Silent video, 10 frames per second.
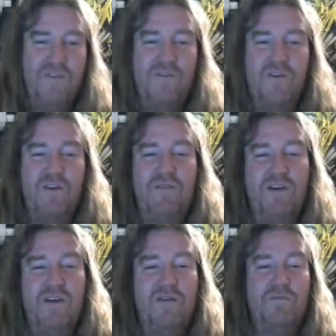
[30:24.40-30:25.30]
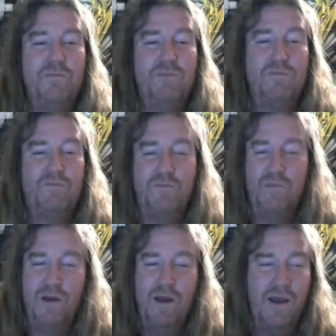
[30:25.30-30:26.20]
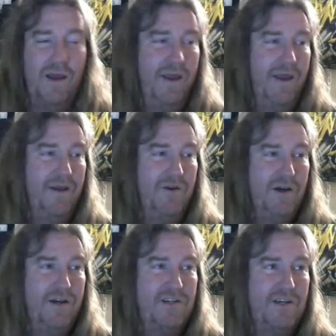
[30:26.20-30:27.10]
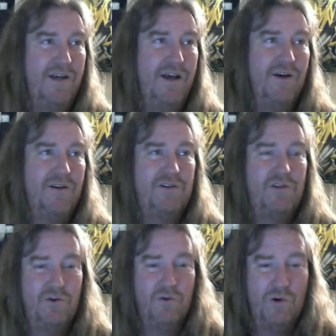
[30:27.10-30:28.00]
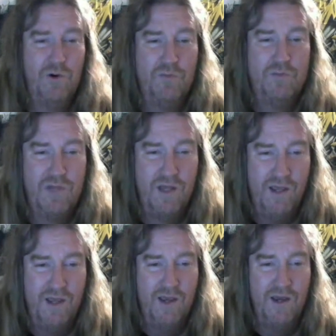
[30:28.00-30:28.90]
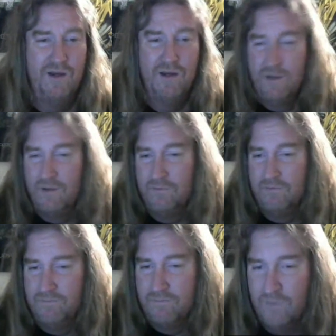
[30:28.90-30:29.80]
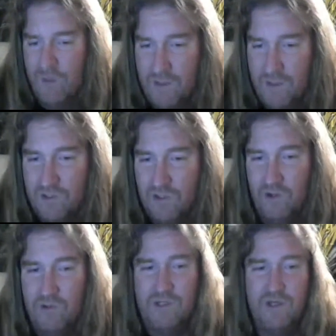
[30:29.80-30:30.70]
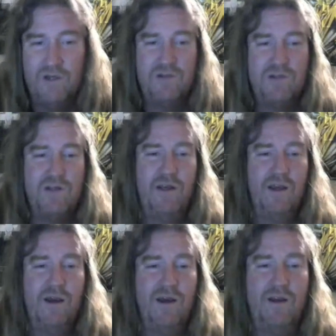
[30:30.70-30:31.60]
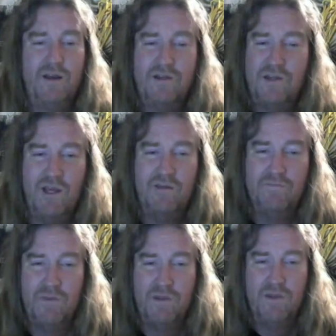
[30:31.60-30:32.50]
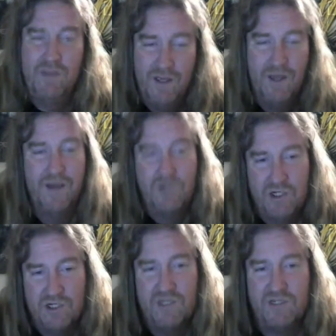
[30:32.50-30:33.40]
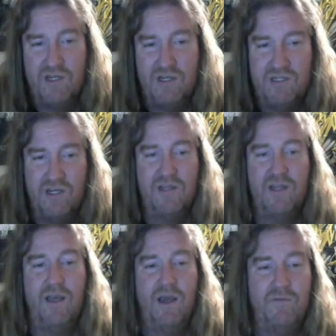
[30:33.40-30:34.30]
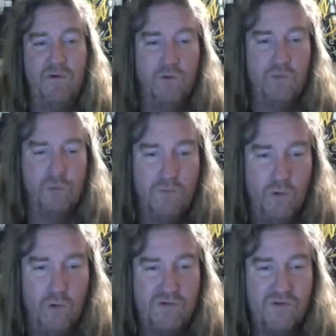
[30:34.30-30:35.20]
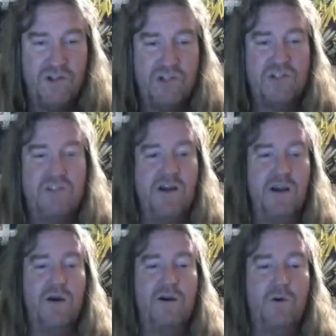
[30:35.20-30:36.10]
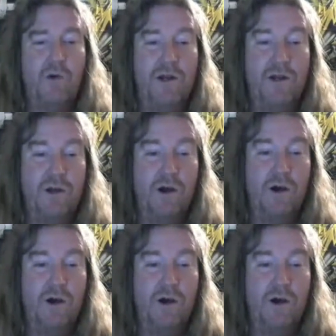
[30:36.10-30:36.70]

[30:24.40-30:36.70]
evening, and you guys head out to your rooms and get to the hotels, and it's like, and just as they said, they have your reservations there, and you're ready to go.